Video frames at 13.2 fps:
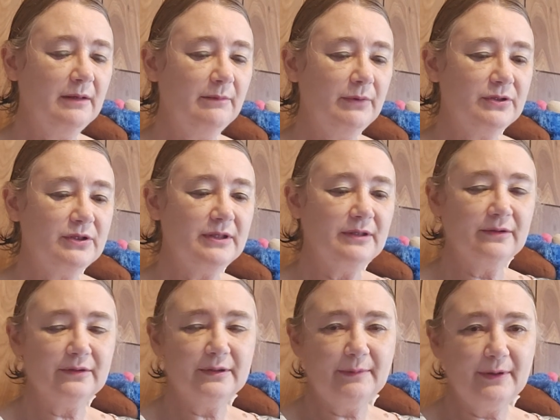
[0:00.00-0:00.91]
but she
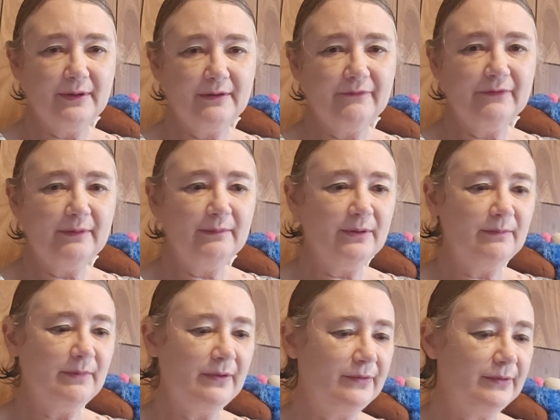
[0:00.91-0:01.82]
learned about it from her
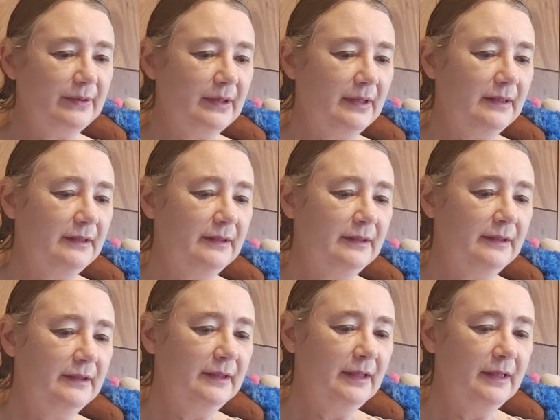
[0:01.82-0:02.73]
mother-in-law,
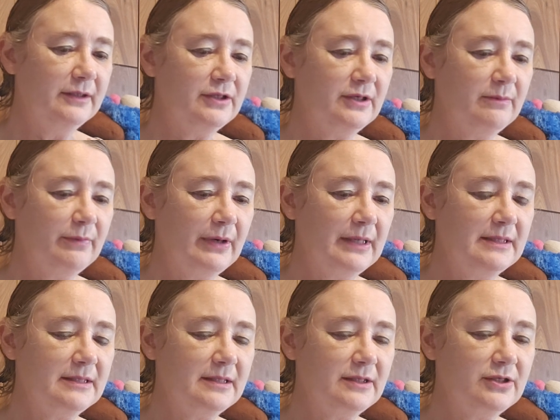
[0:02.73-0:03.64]
and she
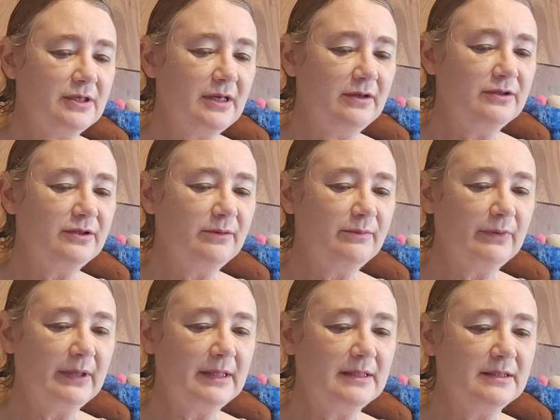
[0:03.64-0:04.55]
embraced it. She also
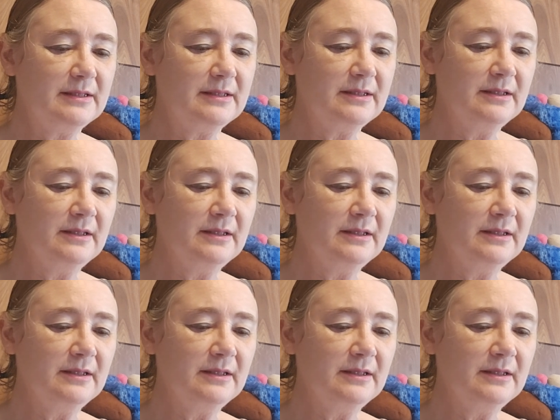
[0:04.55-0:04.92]
embraced